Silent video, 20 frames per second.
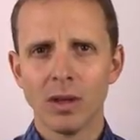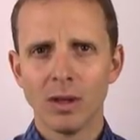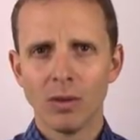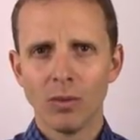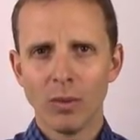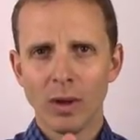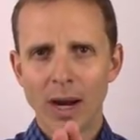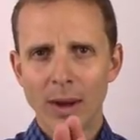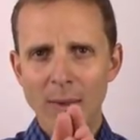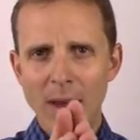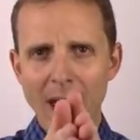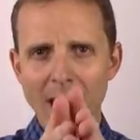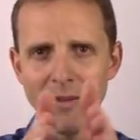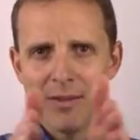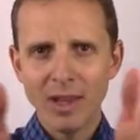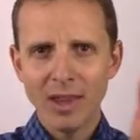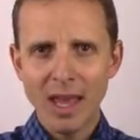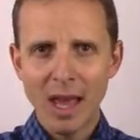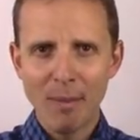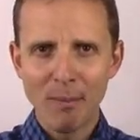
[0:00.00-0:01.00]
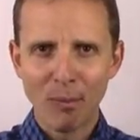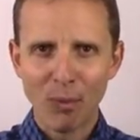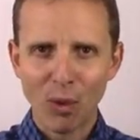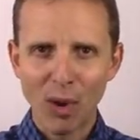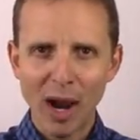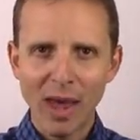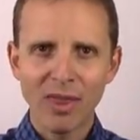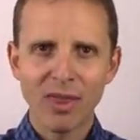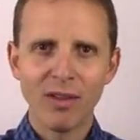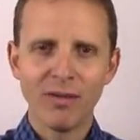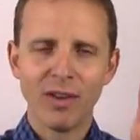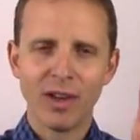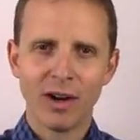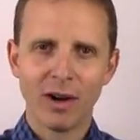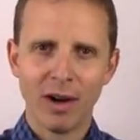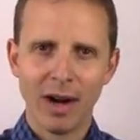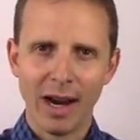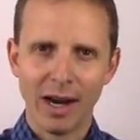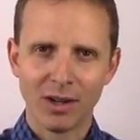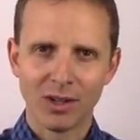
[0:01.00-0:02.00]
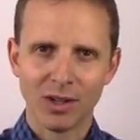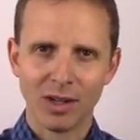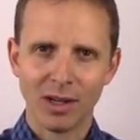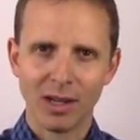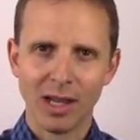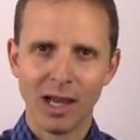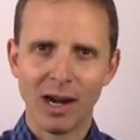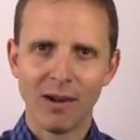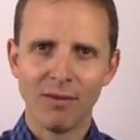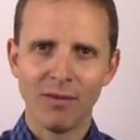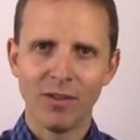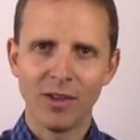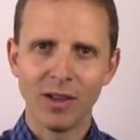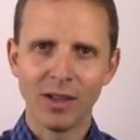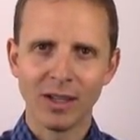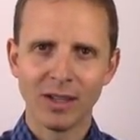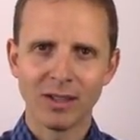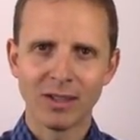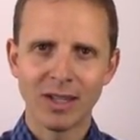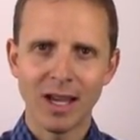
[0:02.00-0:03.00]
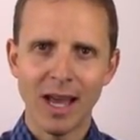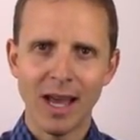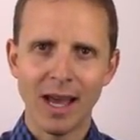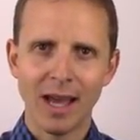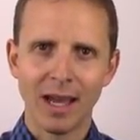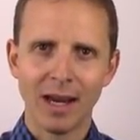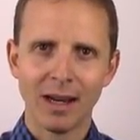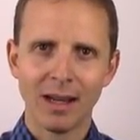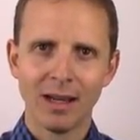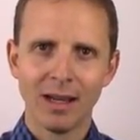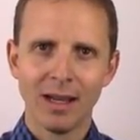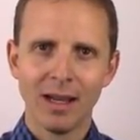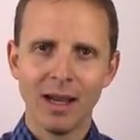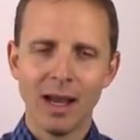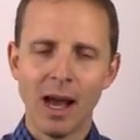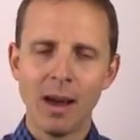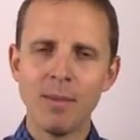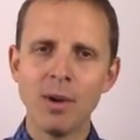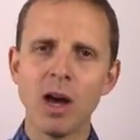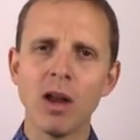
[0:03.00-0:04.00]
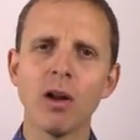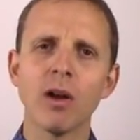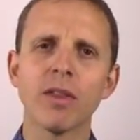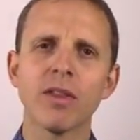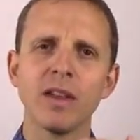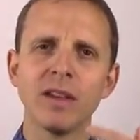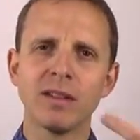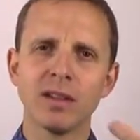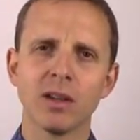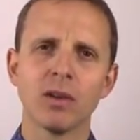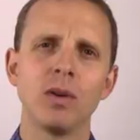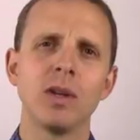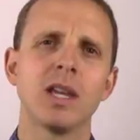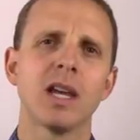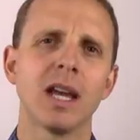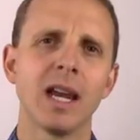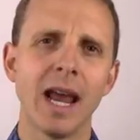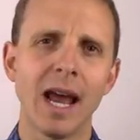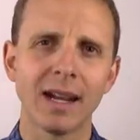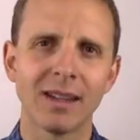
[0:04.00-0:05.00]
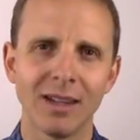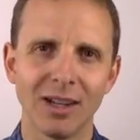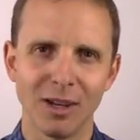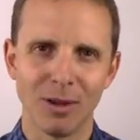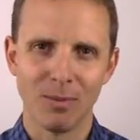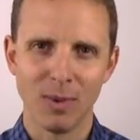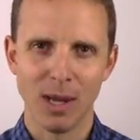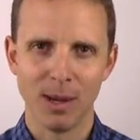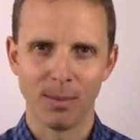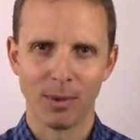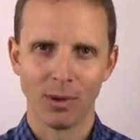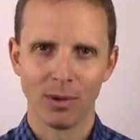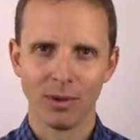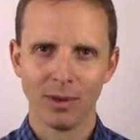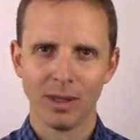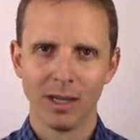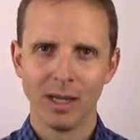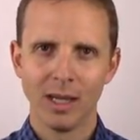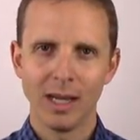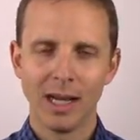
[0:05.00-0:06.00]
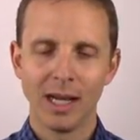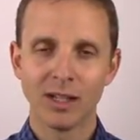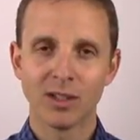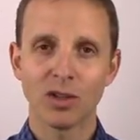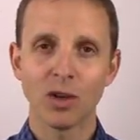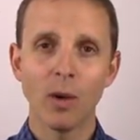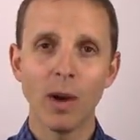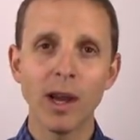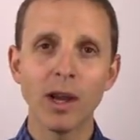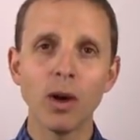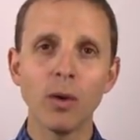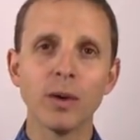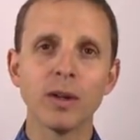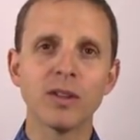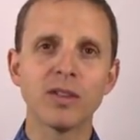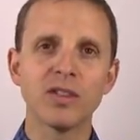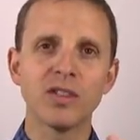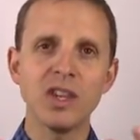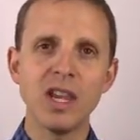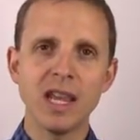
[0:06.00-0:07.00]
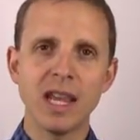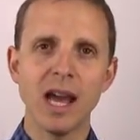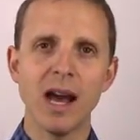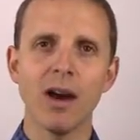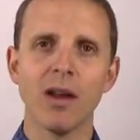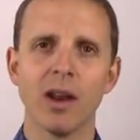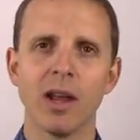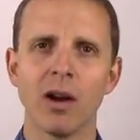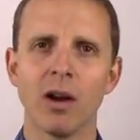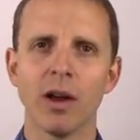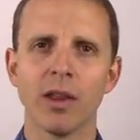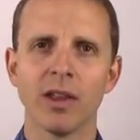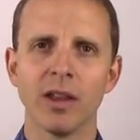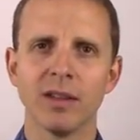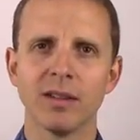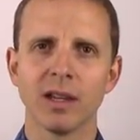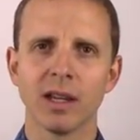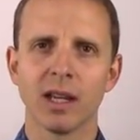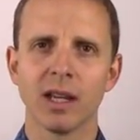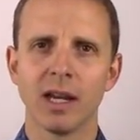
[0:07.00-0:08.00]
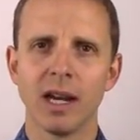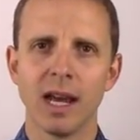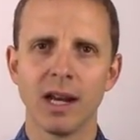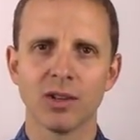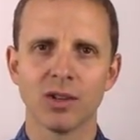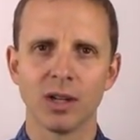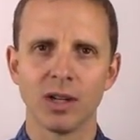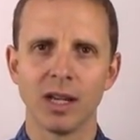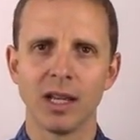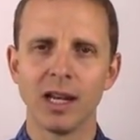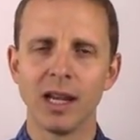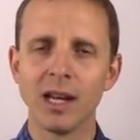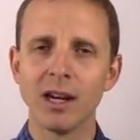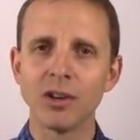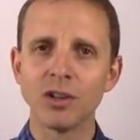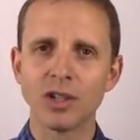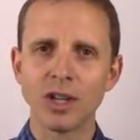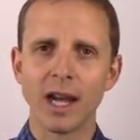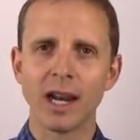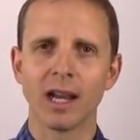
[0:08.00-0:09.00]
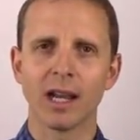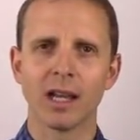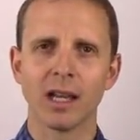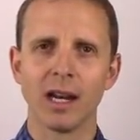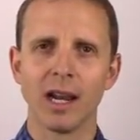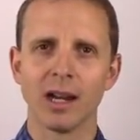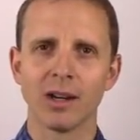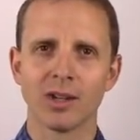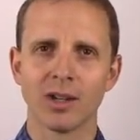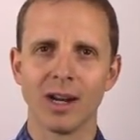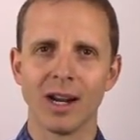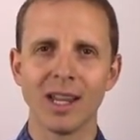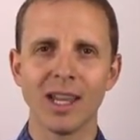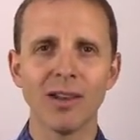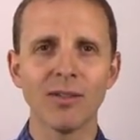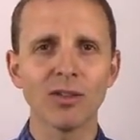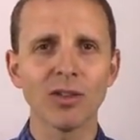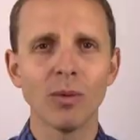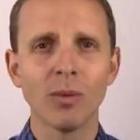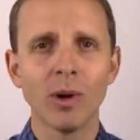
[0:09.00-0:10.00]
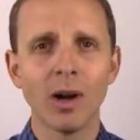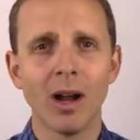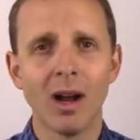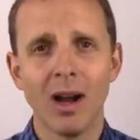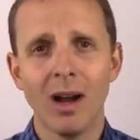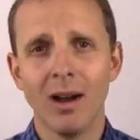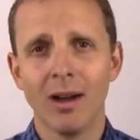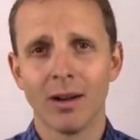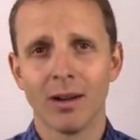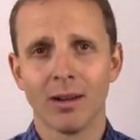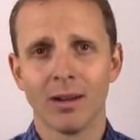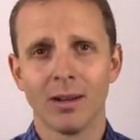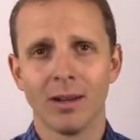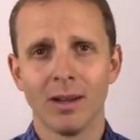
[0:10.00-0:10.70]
when I'm having that breadth of interaction and I'm feeling sad, I'm not authentically connecting to people. And so I go and seek out an authentic connection, an energetic connection. I give someone a hug.